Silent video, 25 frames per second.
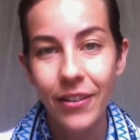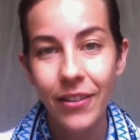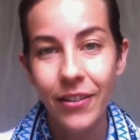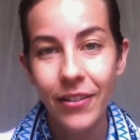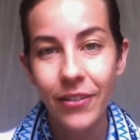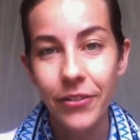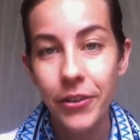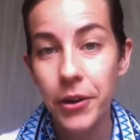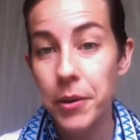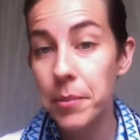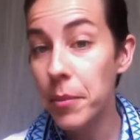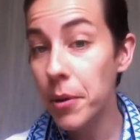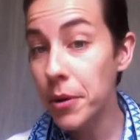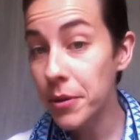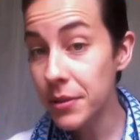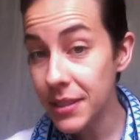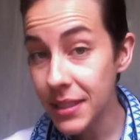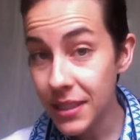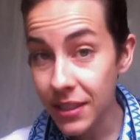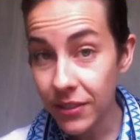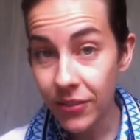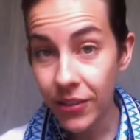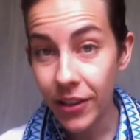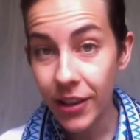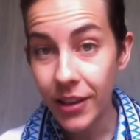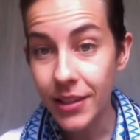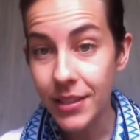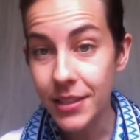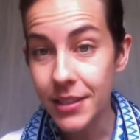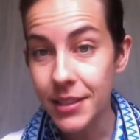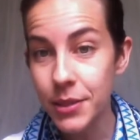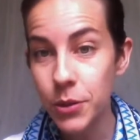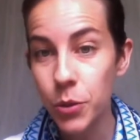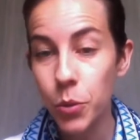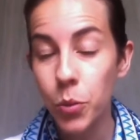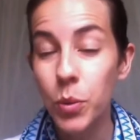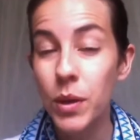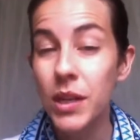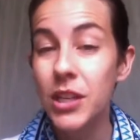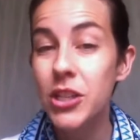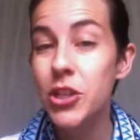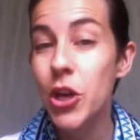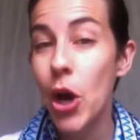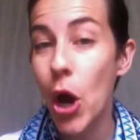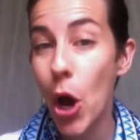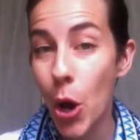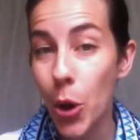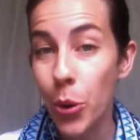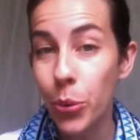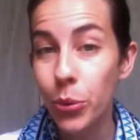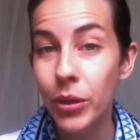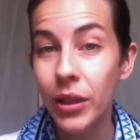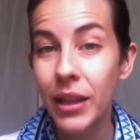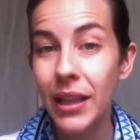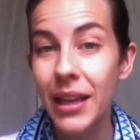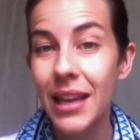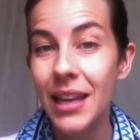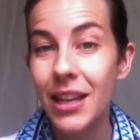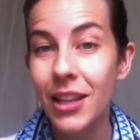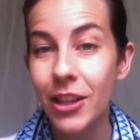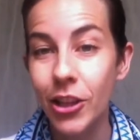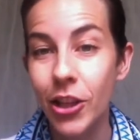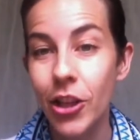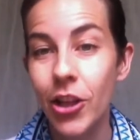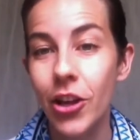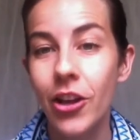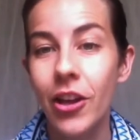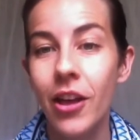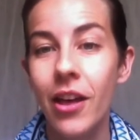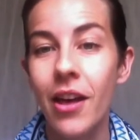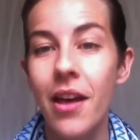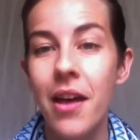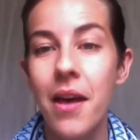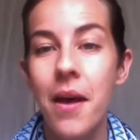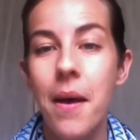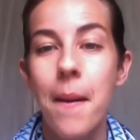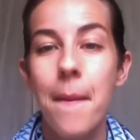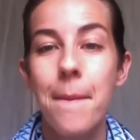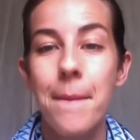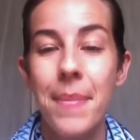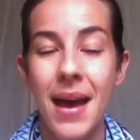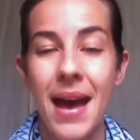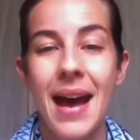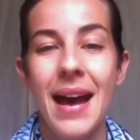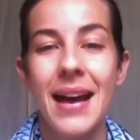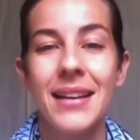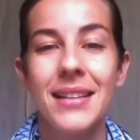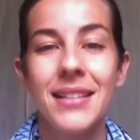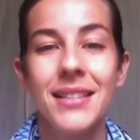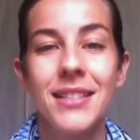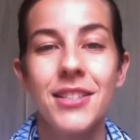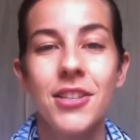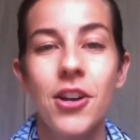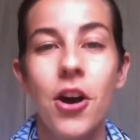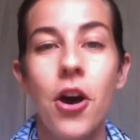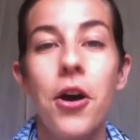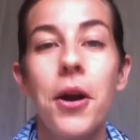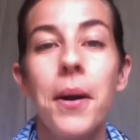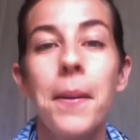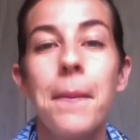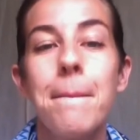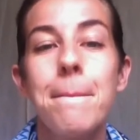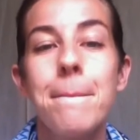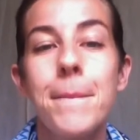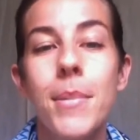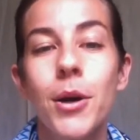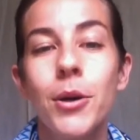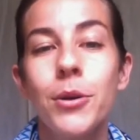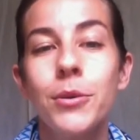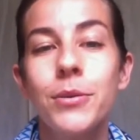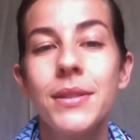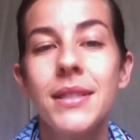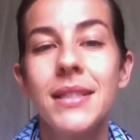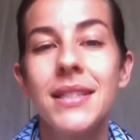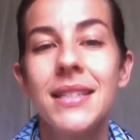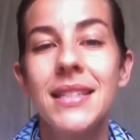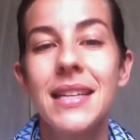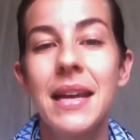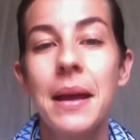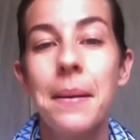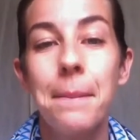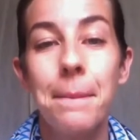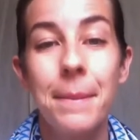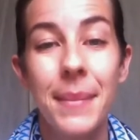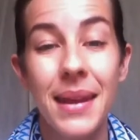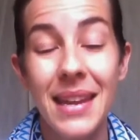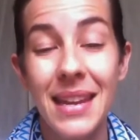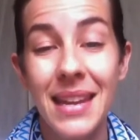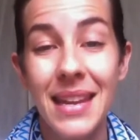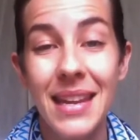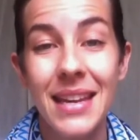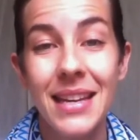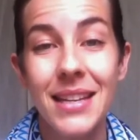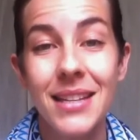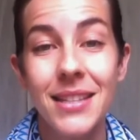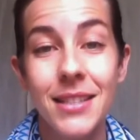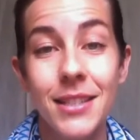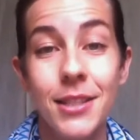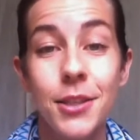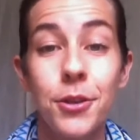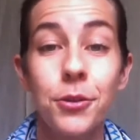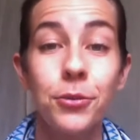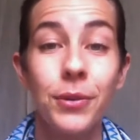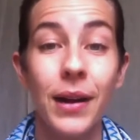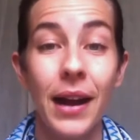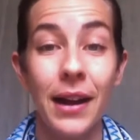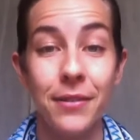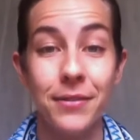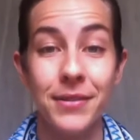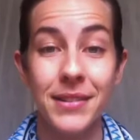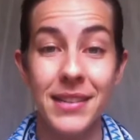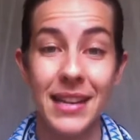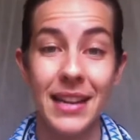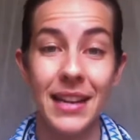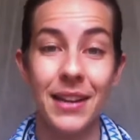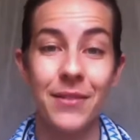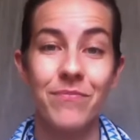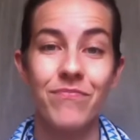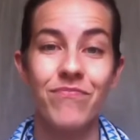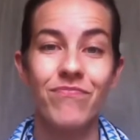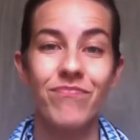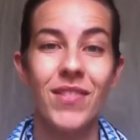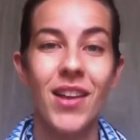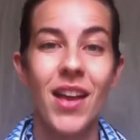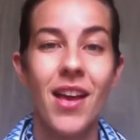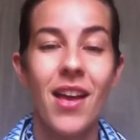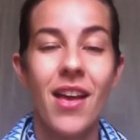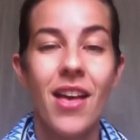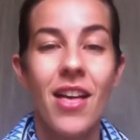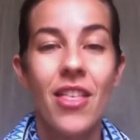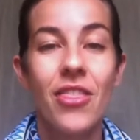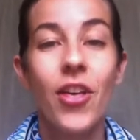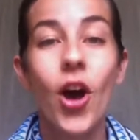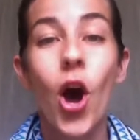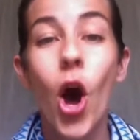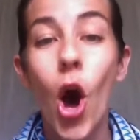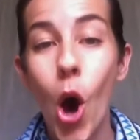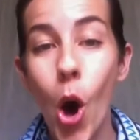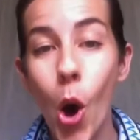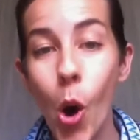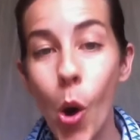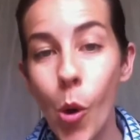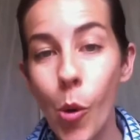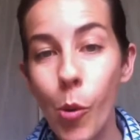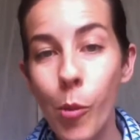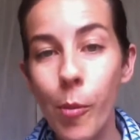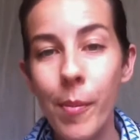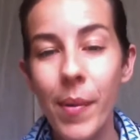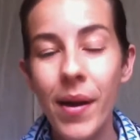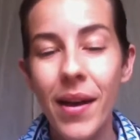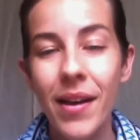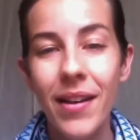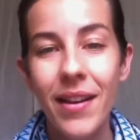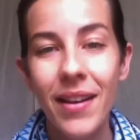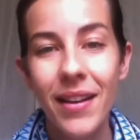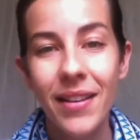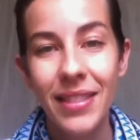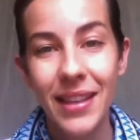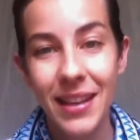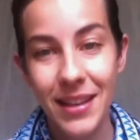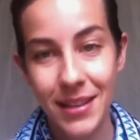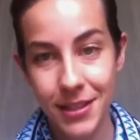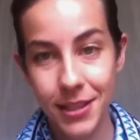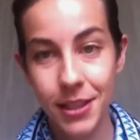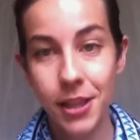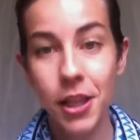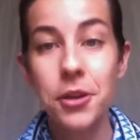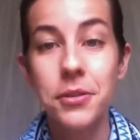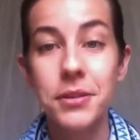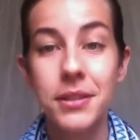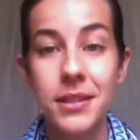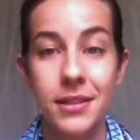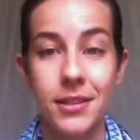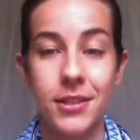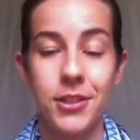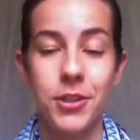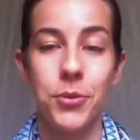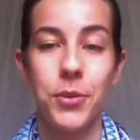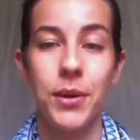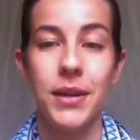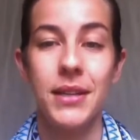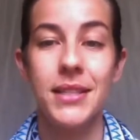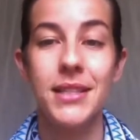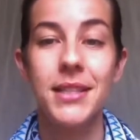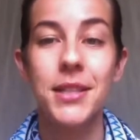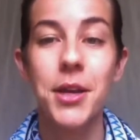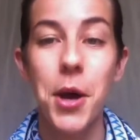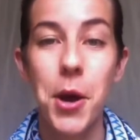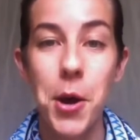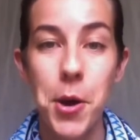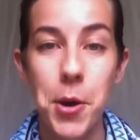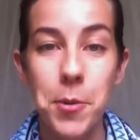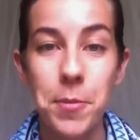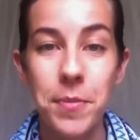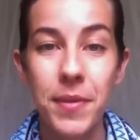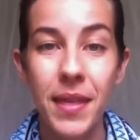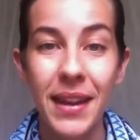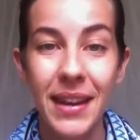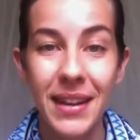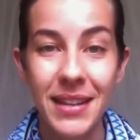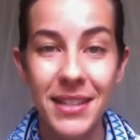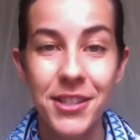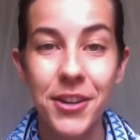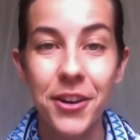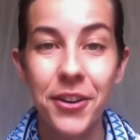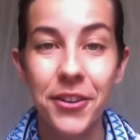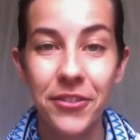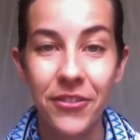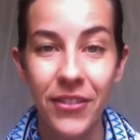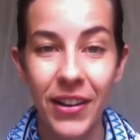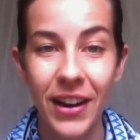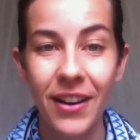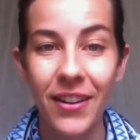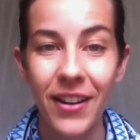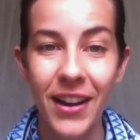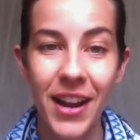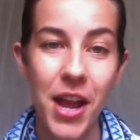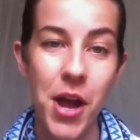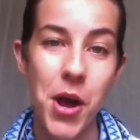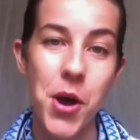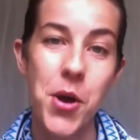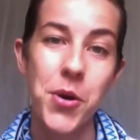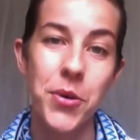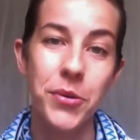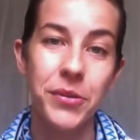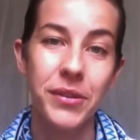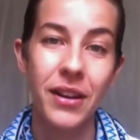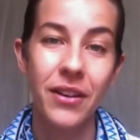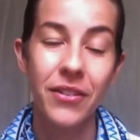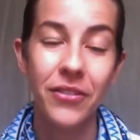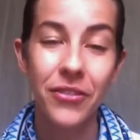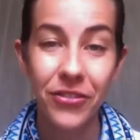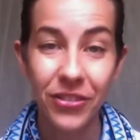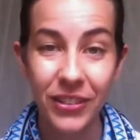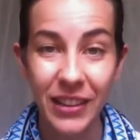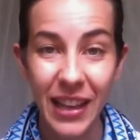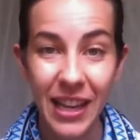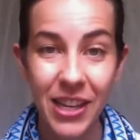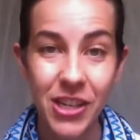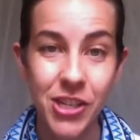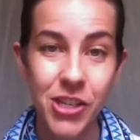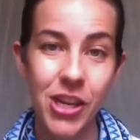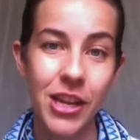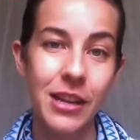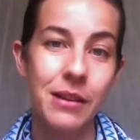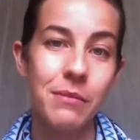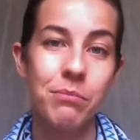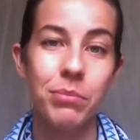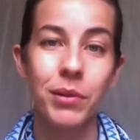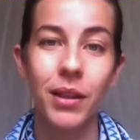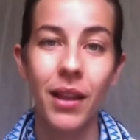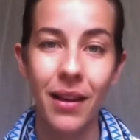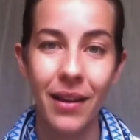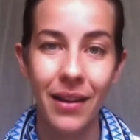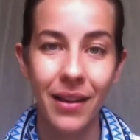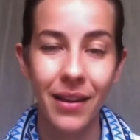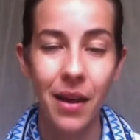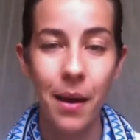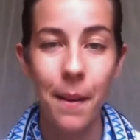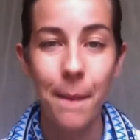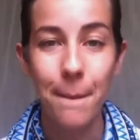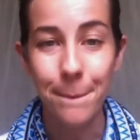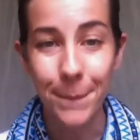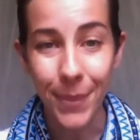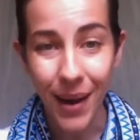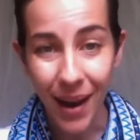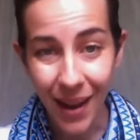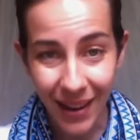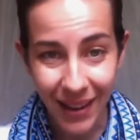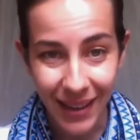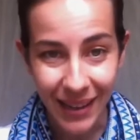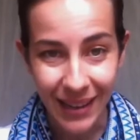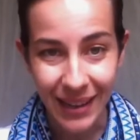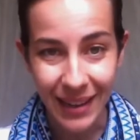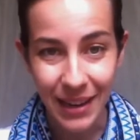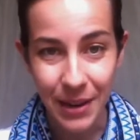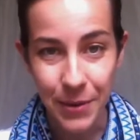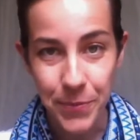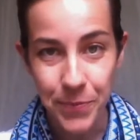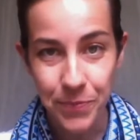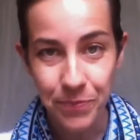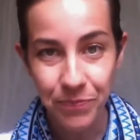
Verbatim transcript: for most of us, we totally look past our most immediate surrounding. The home that is closest to us, the home that is our very own flesh and blood body.